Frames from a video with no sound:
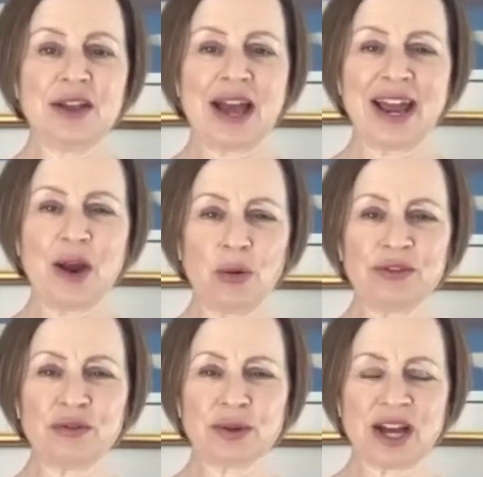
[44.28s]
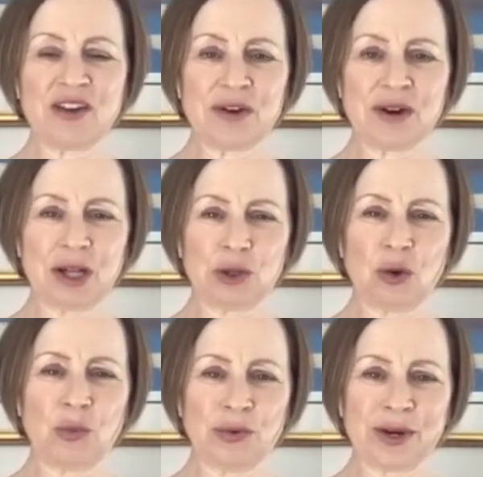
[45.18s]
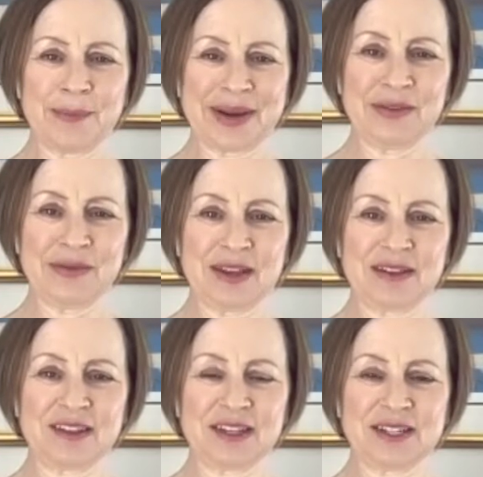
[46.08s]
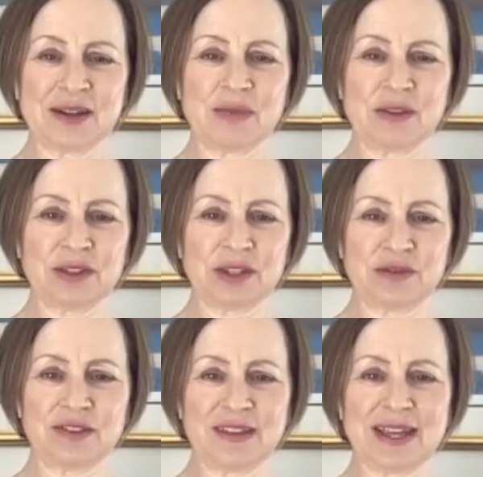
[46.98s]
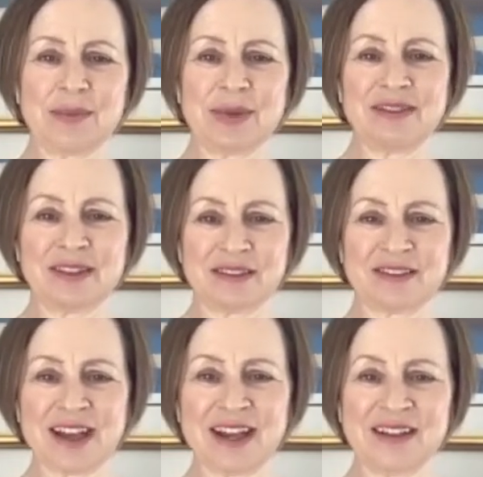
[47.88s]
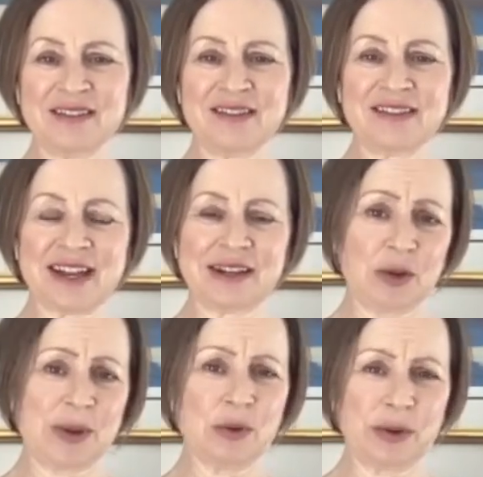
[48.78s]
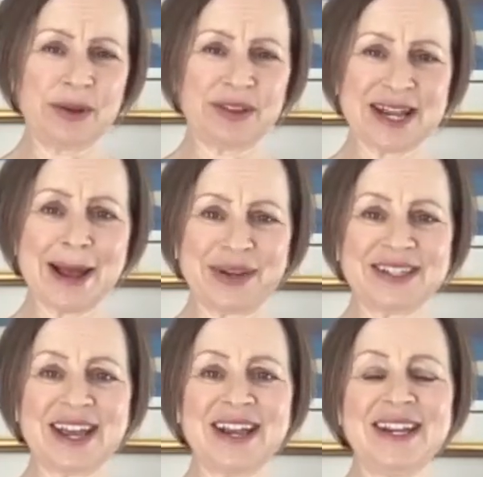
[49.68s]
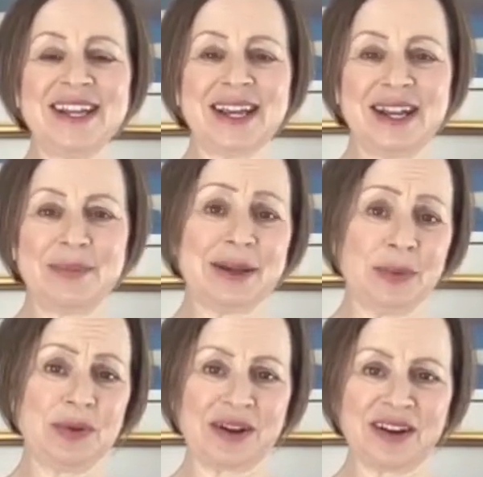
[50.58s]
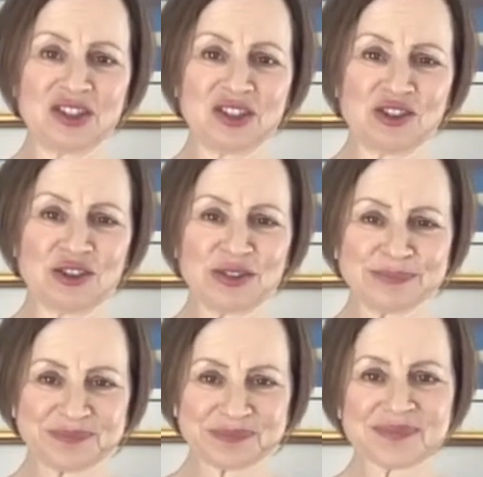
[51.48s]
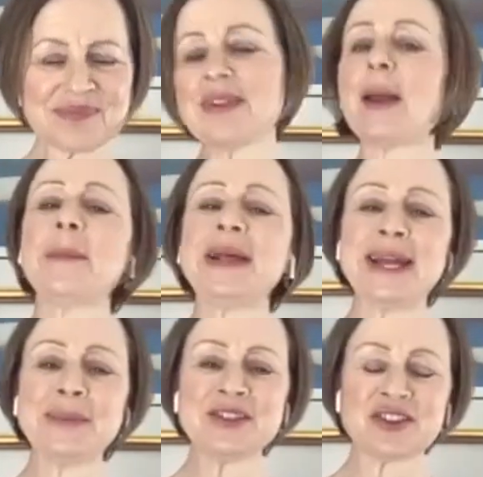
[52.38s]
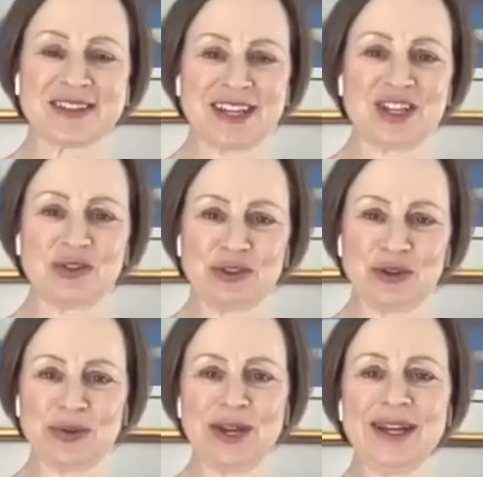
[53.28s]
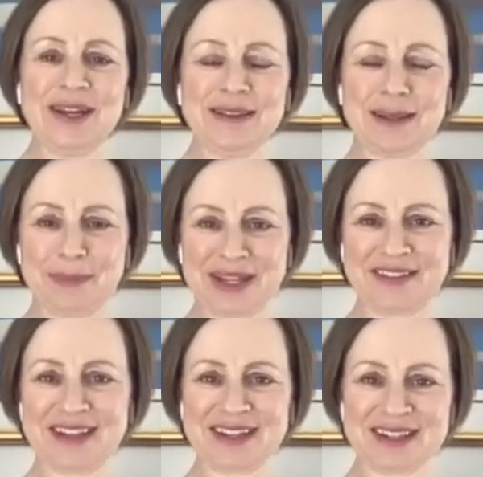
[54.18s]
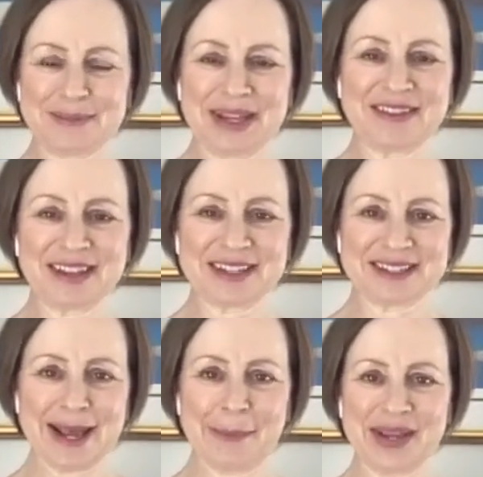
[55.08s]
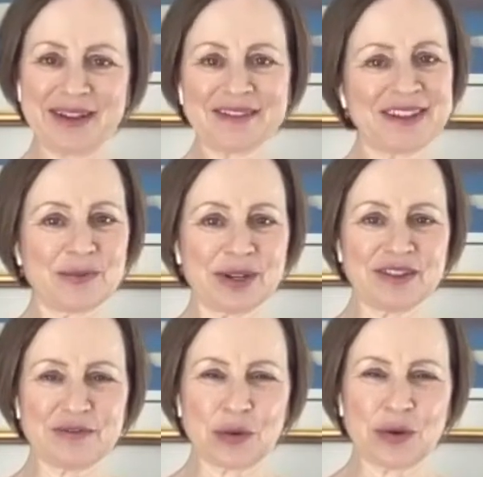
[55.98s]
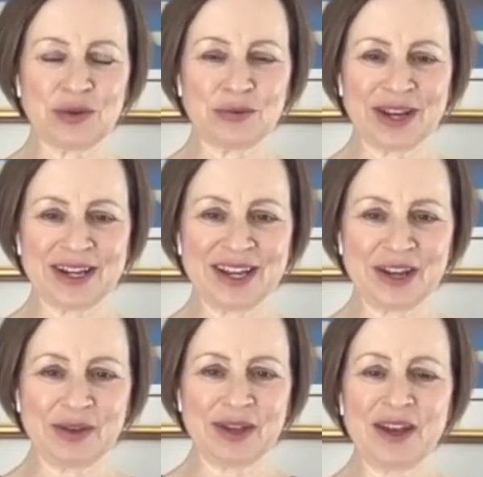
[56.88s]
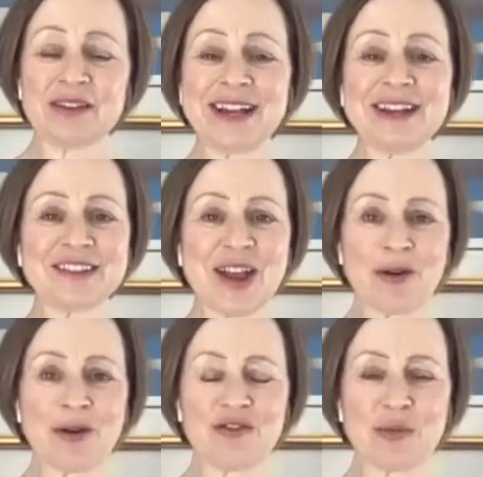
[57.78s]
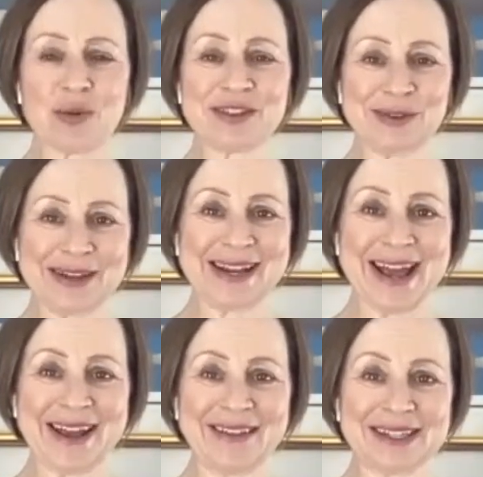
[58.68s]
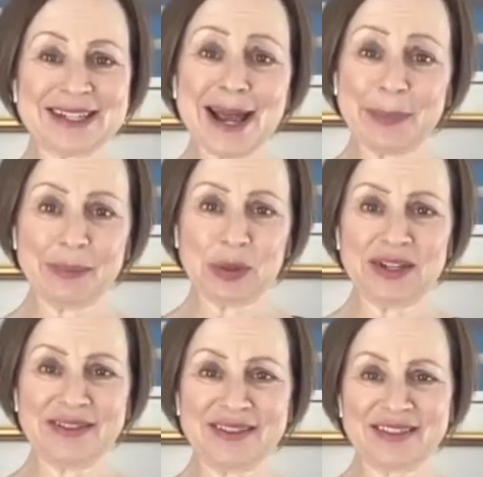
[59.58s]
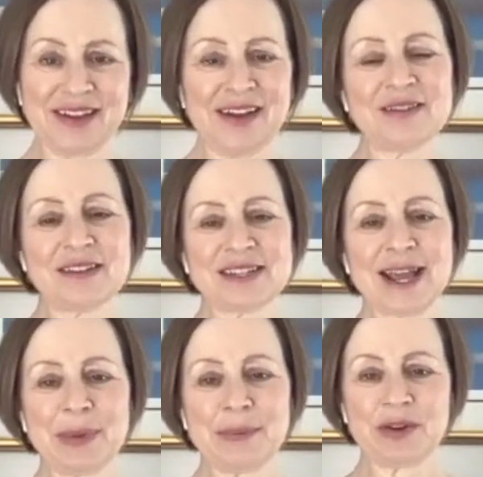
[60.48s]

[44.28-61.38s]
I also cover a lot more about this in terms of different statements, the science, and a little bit more about the tapping technique in my book, Heartitude. But let me just take you through the basic tapping sequence for you right now. So let's start off with looking at the tapping points. So tapping